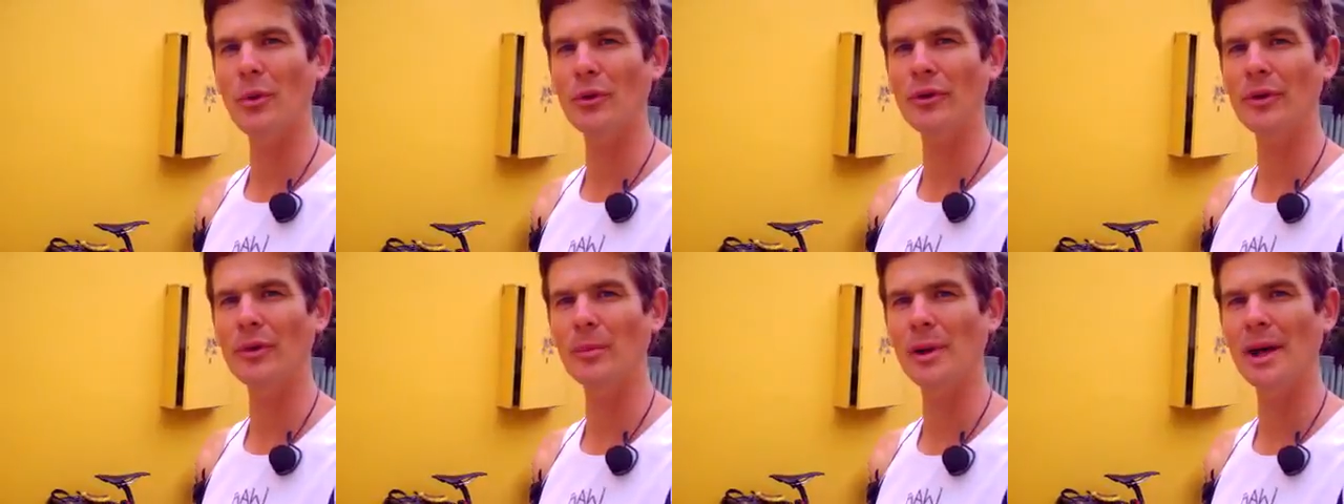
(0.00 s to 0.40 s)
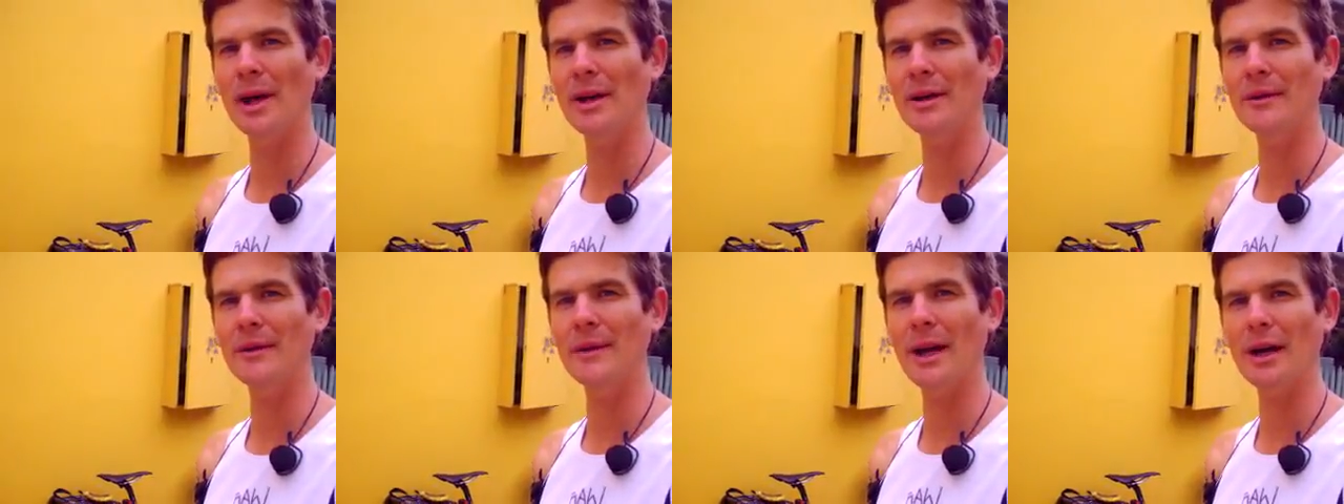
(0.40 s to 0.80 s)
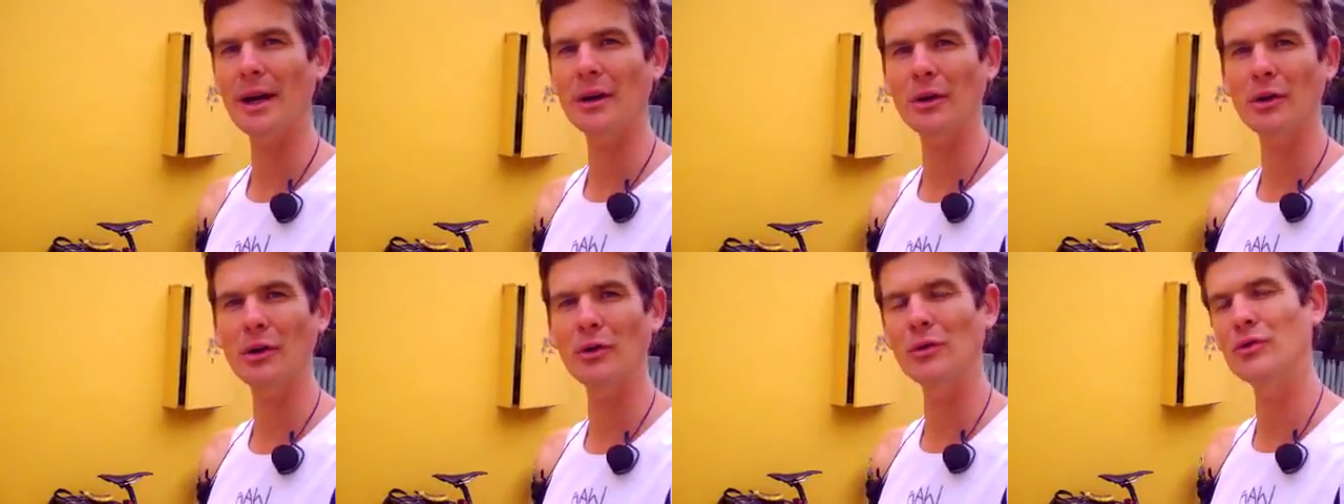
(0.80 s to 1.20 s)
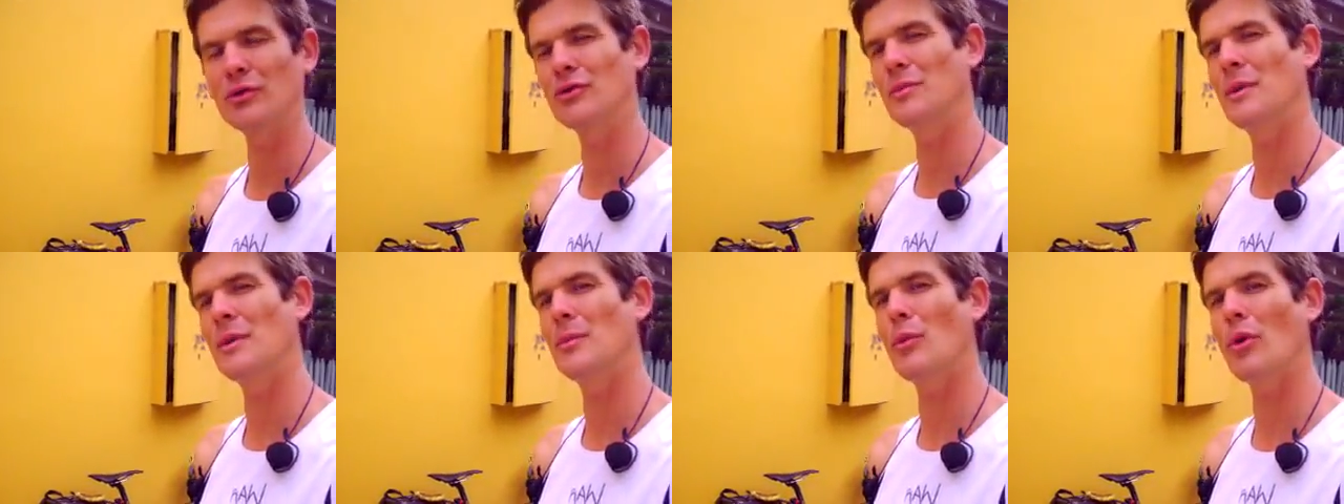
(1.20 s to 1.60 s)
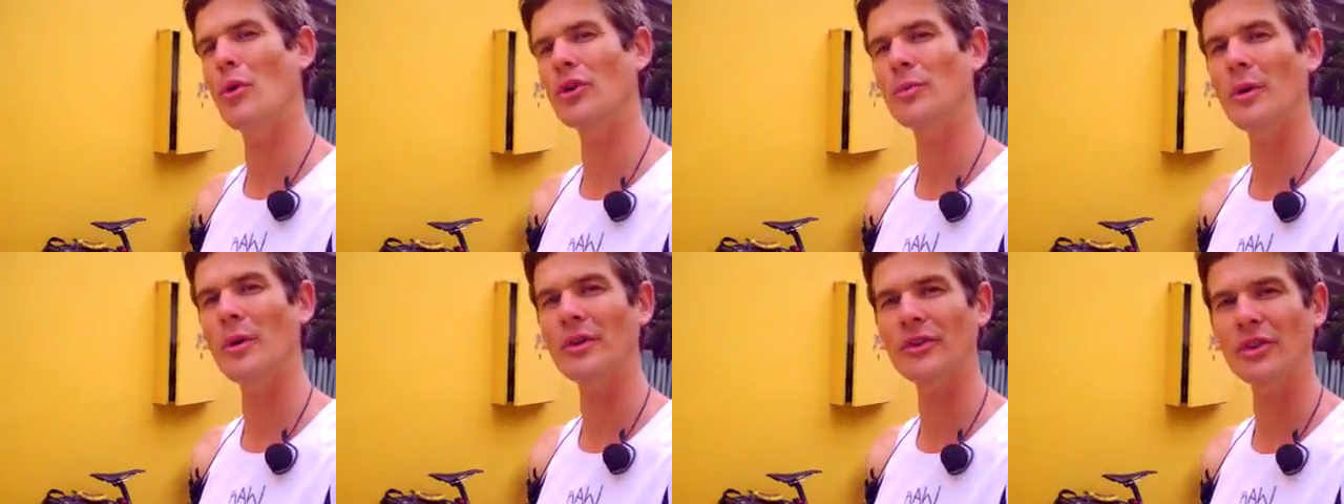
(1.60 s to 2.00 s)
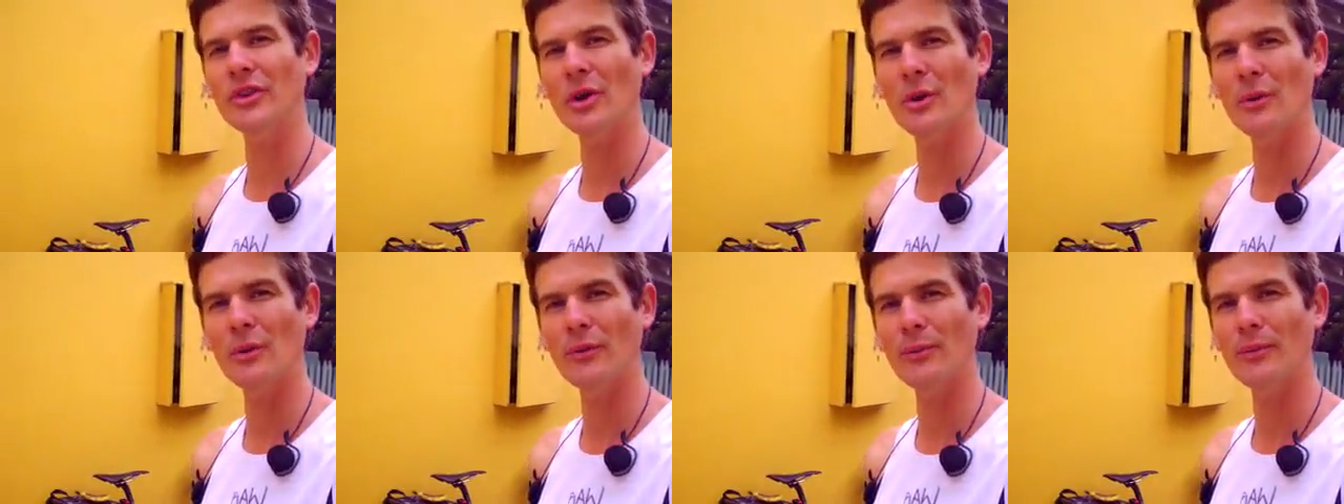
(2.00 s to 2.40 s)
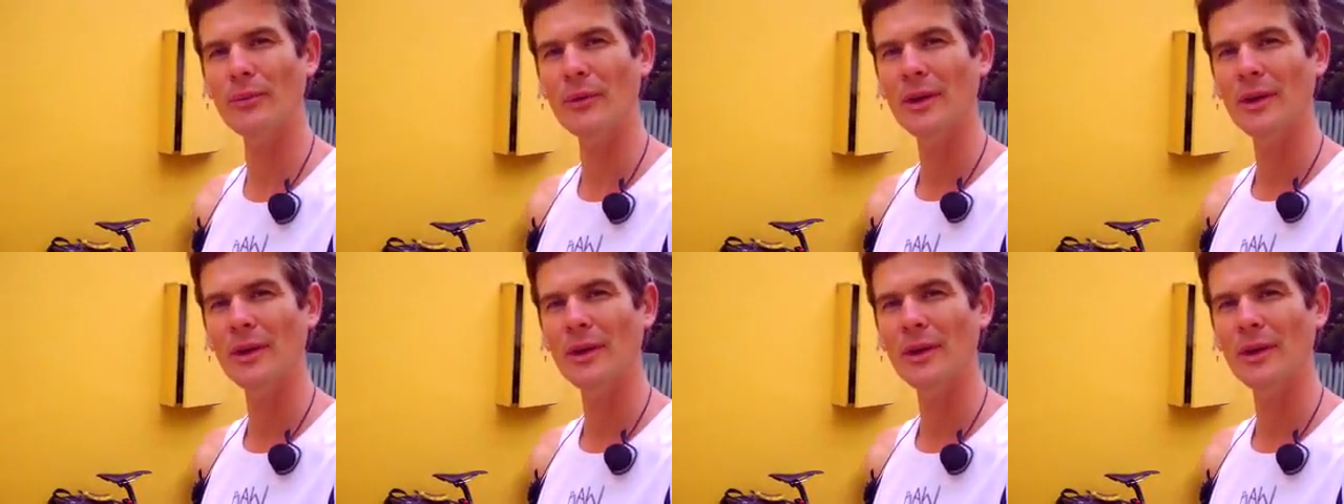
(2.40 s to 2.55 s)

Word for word: more to the planet? How can I contribute more to myself?